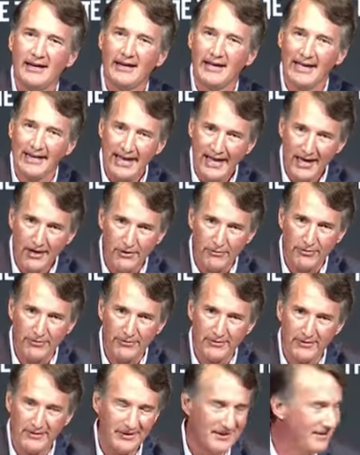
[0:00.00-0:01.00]
and health.
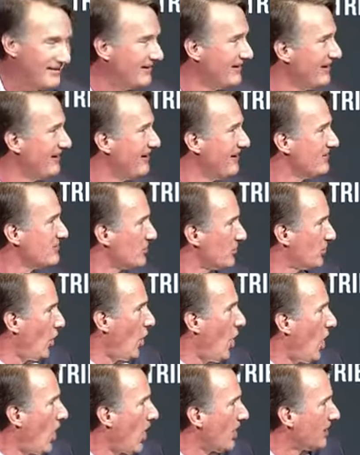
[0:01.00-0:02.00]
It's a
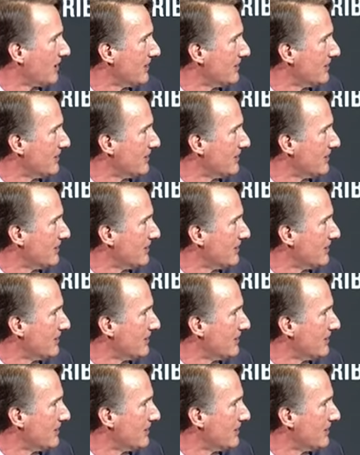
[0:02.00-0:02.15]
law.